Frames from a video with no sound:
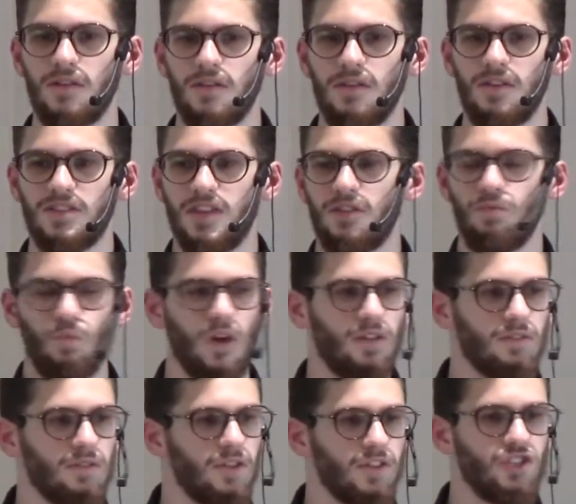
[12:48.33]
They said,
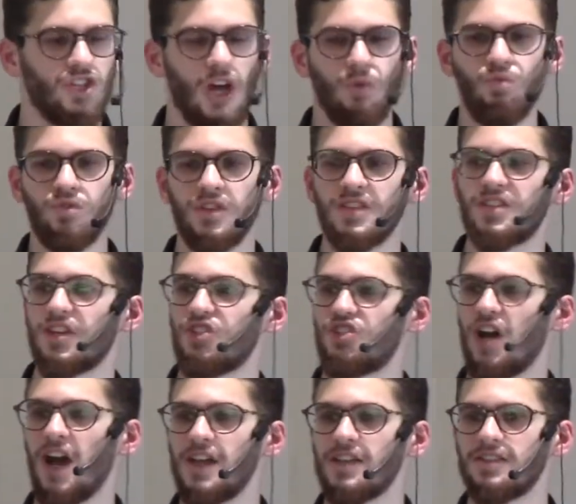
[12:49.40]
well, Jalut is a
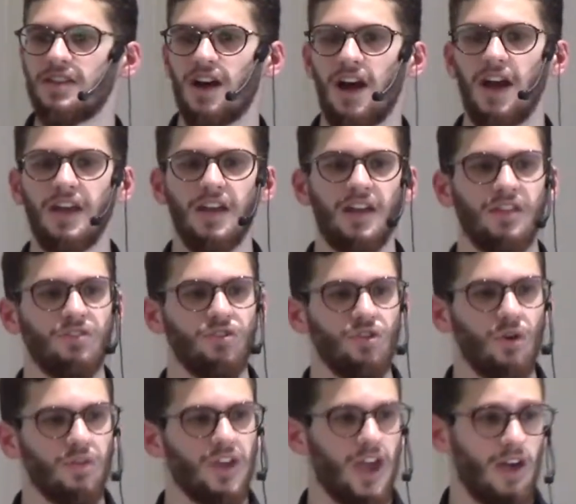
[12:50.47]
giant guy
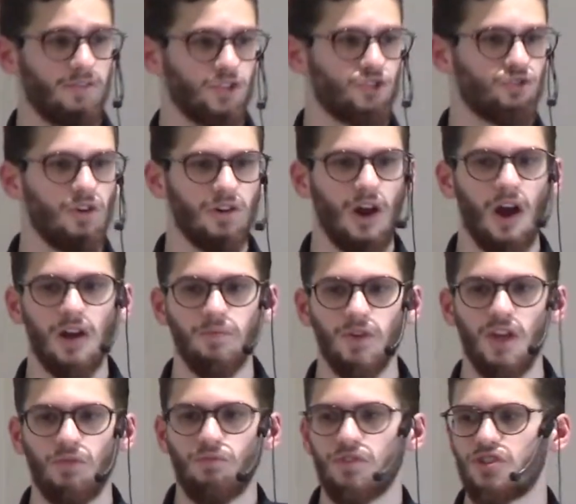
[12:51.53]
and they have a strong army
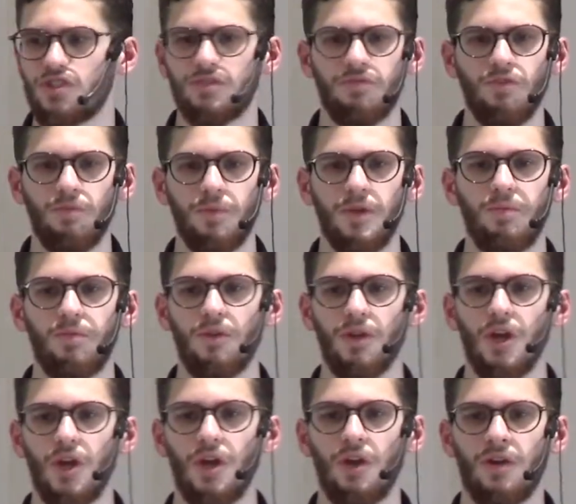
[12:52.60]
and you're just few people.
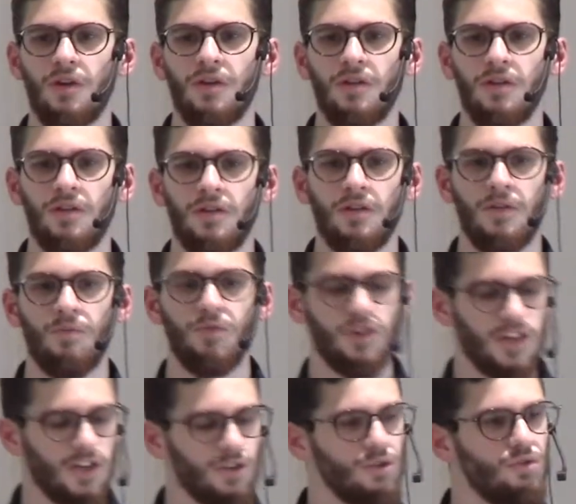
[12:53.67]
You're
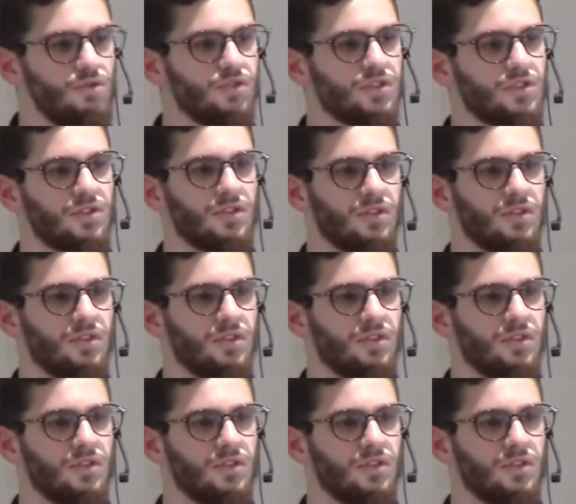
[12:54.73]
going to lose.